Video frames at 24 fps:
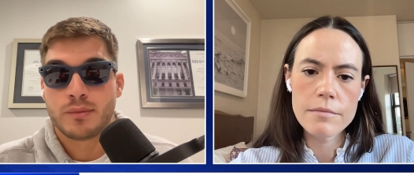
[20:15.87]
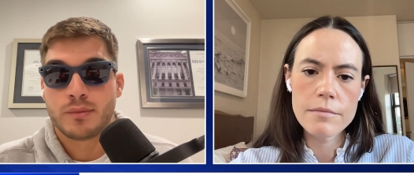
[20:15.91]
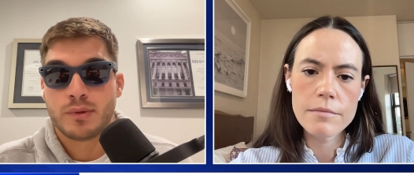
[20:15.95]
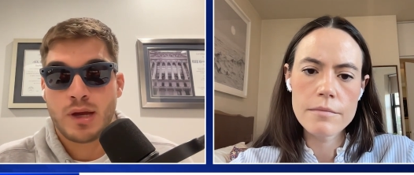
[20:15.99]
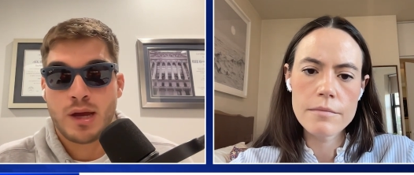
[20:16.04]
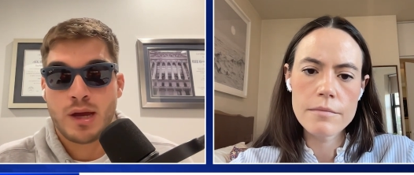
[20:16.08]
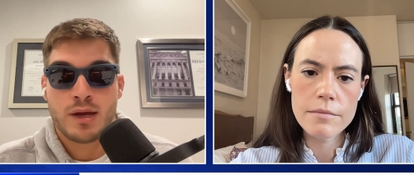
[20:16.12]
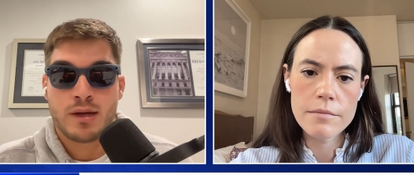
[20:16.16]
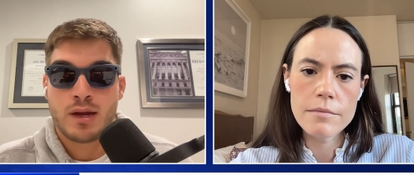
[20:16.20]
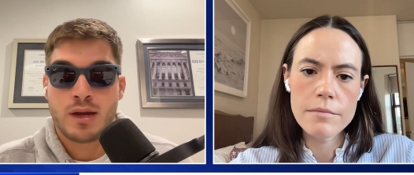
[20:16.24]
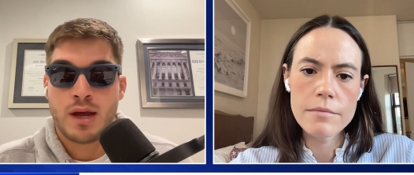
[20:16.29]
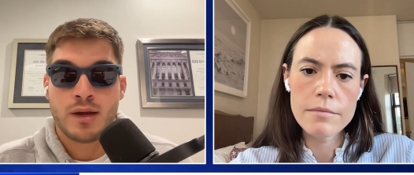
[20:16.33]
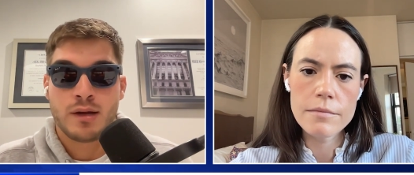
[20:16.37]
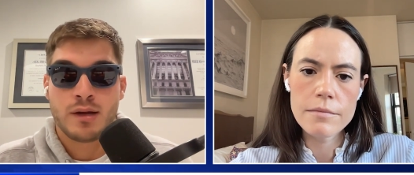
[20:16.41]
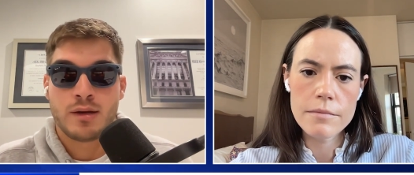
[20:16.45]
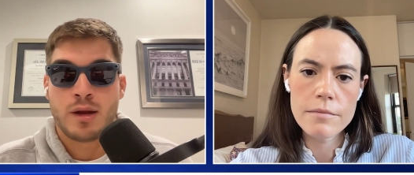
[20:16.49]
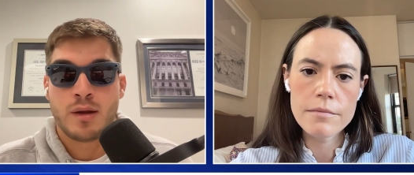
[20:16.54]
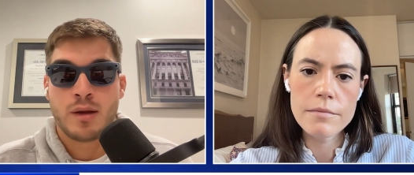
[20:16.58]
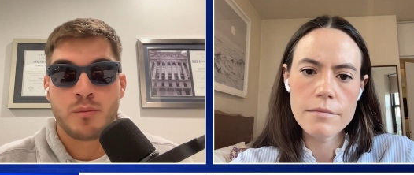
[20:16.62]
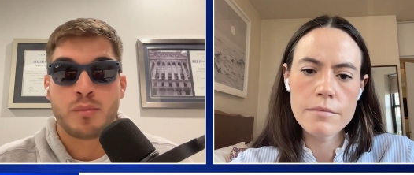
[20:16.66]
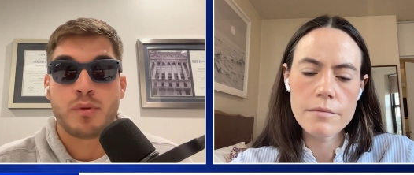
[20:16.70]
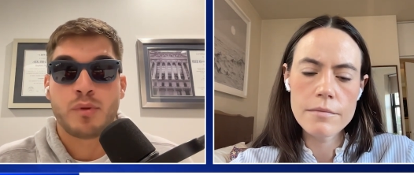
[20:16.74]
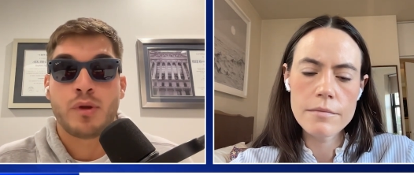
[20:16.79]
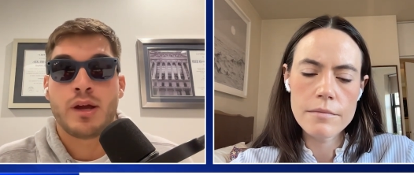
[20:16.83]
Speaker 1: and, and,
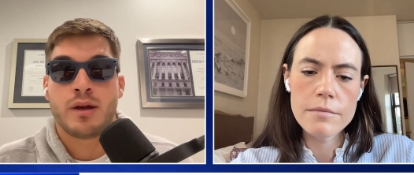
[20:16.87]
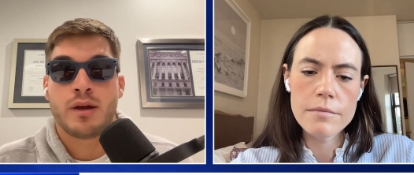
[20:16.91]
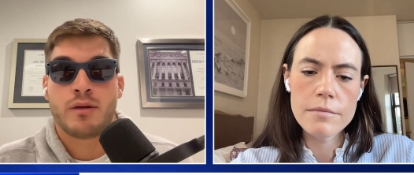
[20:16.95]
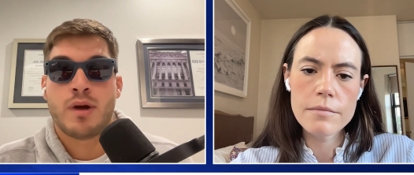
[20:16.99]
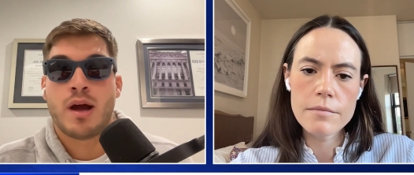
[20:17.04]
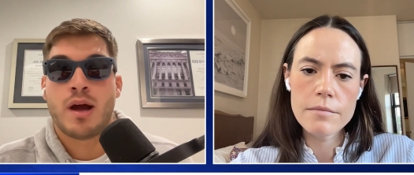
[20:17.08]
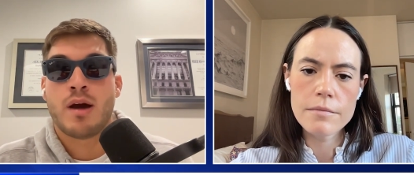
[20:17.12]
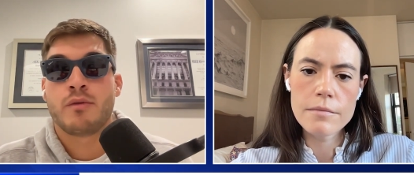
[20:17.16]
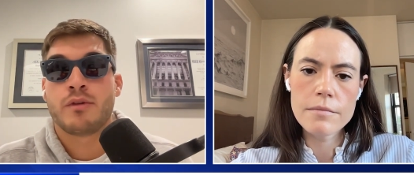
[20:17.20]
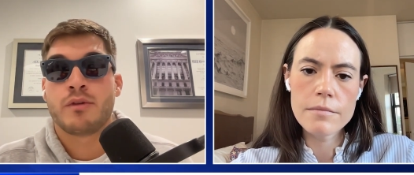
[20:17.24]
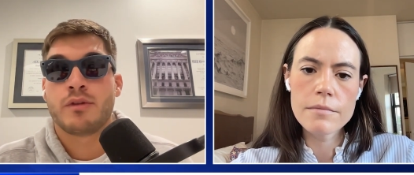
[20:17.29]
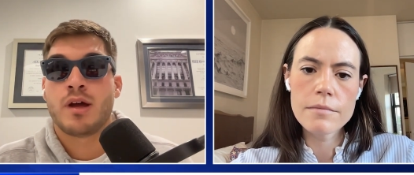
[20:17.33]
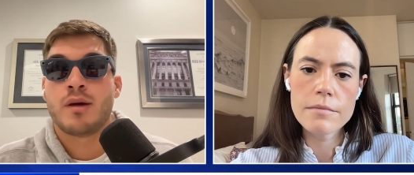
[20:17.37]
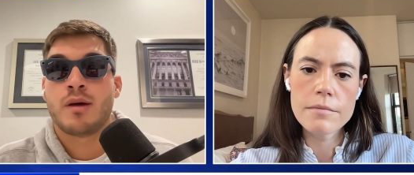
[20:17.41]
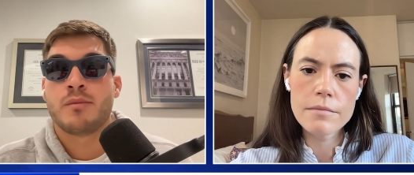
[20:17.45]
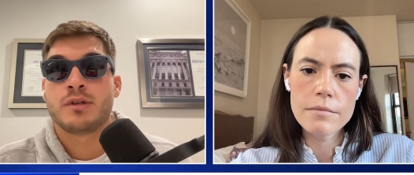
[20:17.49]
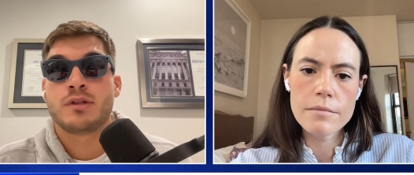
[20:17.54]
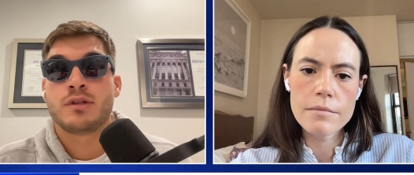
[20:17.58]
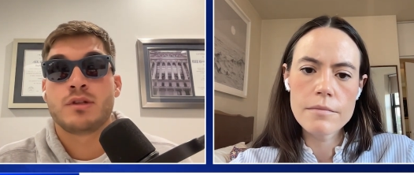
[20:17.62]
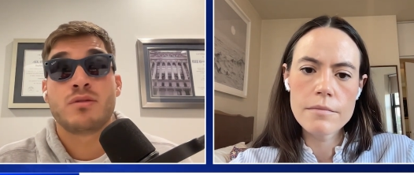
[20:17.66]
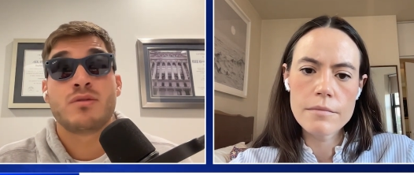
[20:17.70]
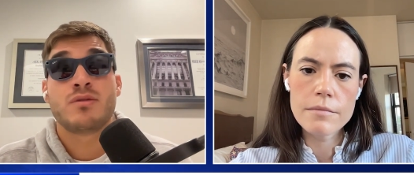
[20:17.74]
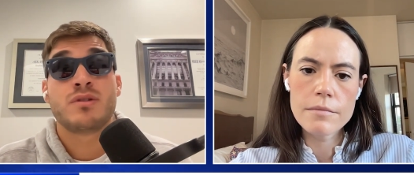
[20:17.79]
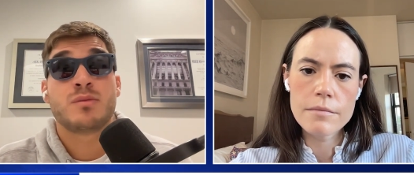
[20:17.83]
and play around with Llama 2.